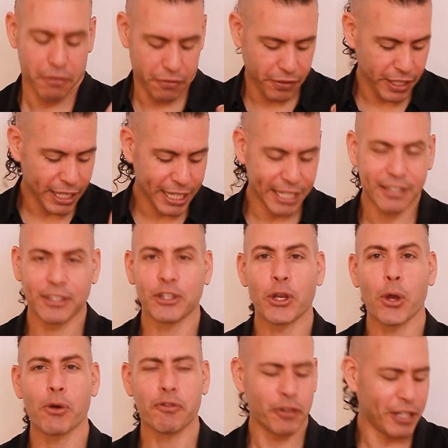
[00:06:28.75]
Feel it, you
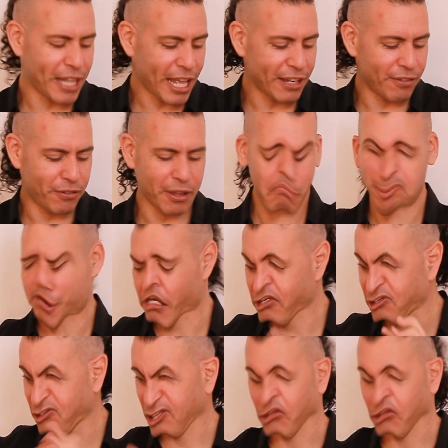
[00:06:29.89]
know, feel that vibration